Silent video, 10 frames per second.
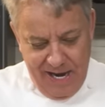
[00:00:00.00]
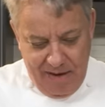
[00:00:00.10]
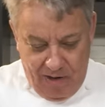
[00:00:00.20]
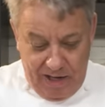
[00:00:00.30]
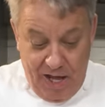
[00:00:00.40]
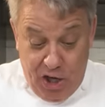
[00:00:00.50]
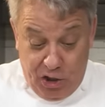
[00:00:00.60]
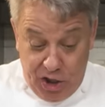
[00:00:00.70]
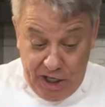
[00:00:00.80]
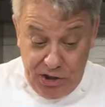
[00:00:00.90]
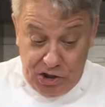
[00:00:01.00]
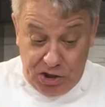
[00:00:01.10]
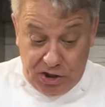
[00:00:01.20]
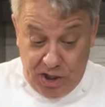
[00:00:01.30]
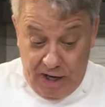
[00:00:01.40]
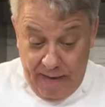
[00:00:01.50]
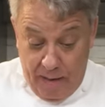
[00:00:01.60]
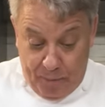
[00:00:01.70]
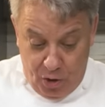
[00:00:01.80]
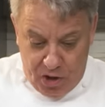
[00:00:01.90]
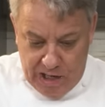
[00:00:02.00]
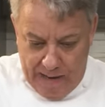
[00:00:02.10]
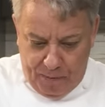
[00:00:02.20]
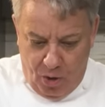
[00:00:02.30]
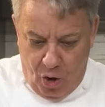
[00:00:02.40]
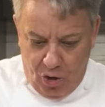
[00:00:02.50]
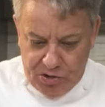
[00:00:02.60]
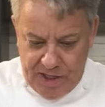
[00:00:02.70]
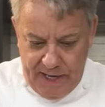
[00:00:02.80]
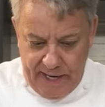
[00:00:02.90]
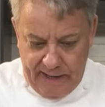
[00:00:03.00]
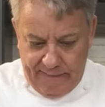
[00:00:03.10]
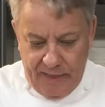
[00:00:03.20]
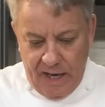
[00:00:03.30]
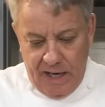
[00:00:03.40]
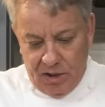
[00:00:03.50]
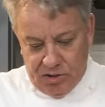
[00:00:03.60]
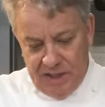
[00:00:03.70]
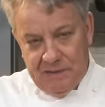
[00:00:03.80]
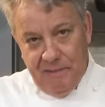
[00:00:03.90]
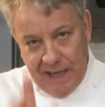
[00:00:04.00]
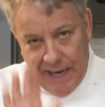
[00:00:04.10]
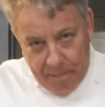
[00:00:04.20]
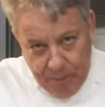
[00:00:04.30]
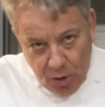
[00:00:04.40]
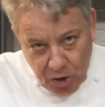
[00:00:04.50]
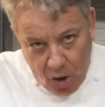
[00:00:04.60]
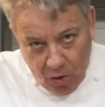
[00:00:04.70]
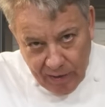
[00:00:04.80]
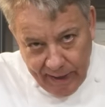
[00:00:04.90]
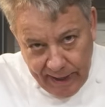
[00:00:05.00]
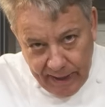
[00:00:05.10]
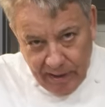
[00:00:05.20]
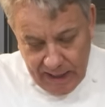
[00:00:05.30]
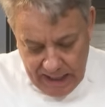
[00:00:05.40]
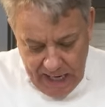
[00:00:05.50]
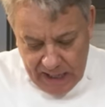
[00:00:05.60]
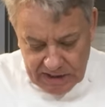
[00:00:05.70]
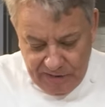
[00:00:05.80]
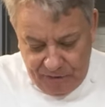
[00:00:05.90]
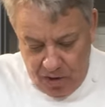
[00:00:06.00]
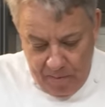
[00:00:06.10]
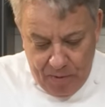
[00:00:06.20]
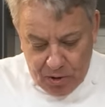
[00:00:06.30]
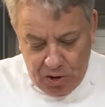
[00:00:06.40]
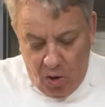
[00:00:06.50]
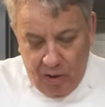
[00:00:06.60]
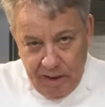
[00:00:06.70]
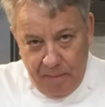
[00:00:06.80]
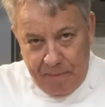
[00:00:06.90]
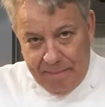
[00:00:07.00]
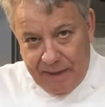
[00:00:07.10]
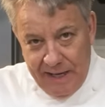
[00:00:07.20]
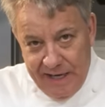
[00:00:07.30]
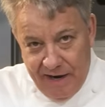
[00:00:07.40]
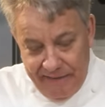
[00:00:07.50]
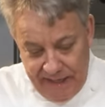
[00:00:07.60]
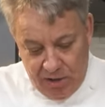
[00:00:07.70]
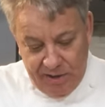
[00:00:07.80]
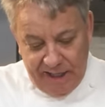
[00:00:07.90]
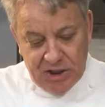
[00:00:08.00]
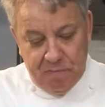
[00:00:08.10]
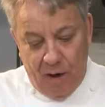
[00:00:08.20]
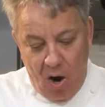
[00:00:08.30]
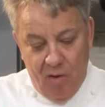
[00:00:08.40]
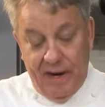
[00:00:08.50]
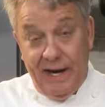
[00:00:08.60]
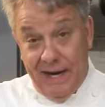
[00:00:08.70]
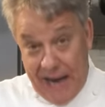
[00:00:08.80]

Well, you can just poke a couple of holes in there. Trust me, you gotta poke the hole in it, okay? Because if you don't poke the hole and you pop it in the oven, it could explode. And it